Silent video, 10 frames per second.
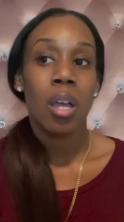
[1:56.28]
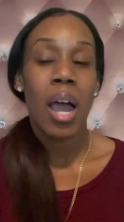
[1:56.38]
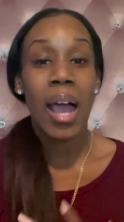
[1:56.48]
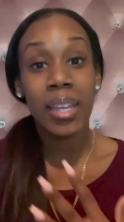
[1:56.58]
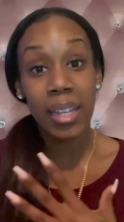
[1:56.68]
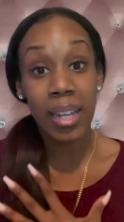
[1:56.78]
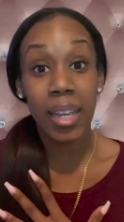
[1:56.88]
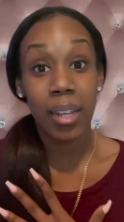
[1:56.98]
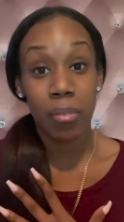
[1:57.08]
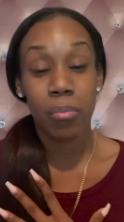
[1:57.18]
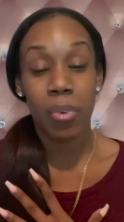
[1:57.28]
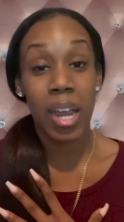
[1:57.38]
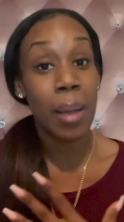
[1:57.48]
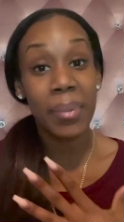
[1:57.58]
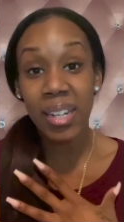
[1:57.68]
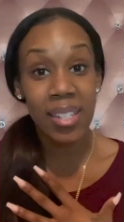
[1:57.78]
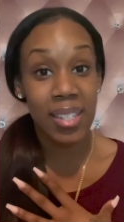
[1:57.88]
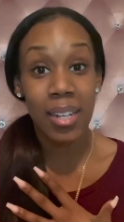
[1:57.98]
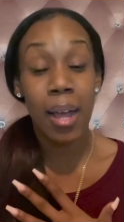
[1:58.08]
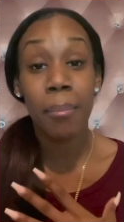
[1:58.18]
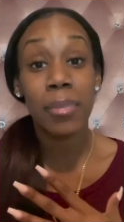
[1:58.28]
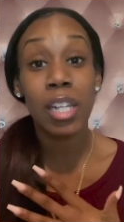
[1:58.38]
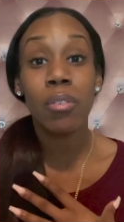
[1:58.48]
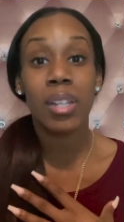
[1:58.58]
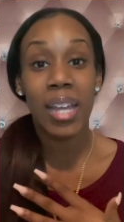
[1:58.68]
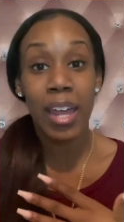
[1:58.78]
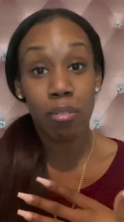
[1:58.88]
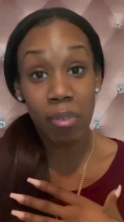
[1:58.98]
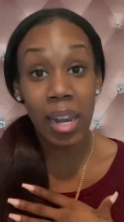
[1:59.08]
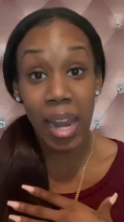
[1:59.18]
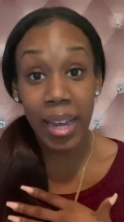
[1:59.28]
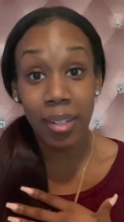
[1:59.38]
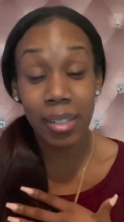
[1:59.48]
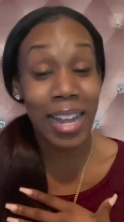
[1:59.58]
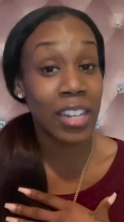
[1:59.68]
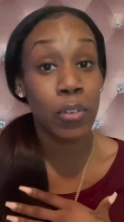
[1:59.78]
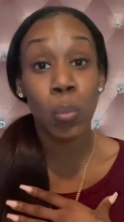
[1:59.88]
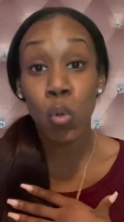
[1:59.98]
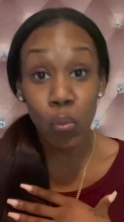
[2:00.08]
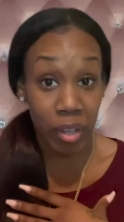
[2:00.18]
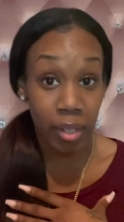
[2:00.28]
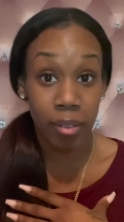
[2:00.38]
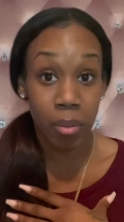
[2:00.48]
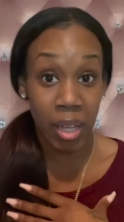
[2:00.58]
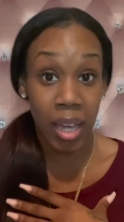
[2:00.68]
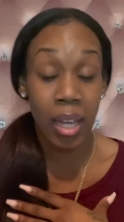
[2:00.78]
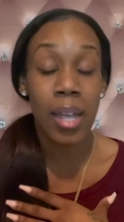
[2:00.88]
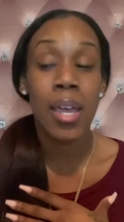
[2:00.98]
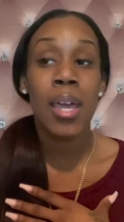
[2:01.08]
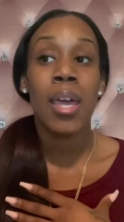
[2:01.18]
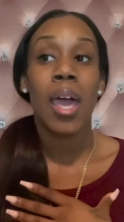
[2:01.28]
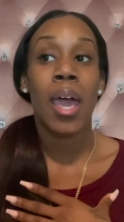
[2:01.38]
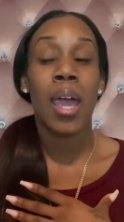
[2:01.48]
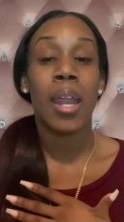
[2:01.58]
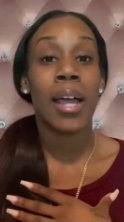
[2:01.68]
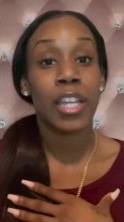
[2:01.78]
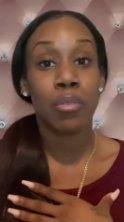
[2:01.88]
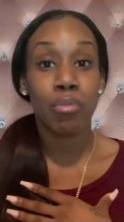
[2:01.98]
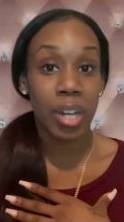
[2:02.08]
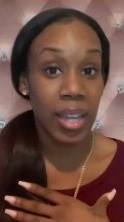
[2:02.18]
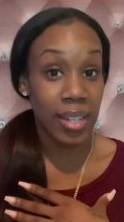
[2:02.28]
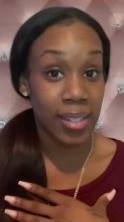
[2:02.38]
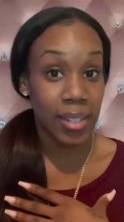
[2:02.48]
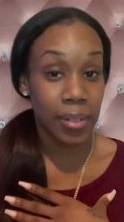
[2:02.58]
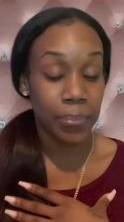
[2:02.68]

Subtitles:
I get hit, right? I'm innocent. I'm literally at a red light, not even moving, okay? And I get rear-ended.